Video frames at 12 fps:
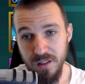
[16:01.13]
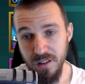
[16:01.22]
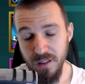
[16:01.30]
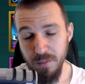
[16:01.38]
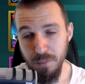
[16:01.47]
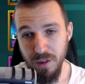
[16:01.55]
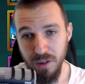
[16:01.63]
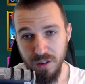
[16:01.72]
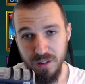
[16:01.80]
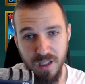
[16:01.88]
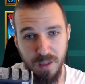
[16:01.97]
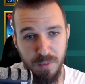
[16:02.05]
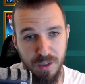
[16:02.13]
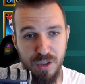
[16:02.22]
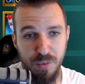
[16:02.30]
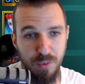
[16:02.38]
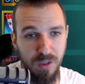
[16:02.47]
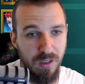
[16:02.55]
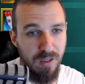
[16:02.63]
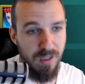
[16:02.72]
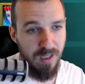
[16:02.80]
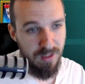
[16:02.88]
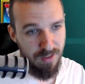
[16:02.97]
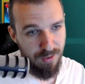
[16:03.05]
block damage with her
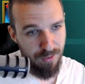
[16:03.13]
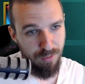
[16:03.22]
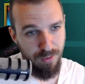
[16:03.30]
A2.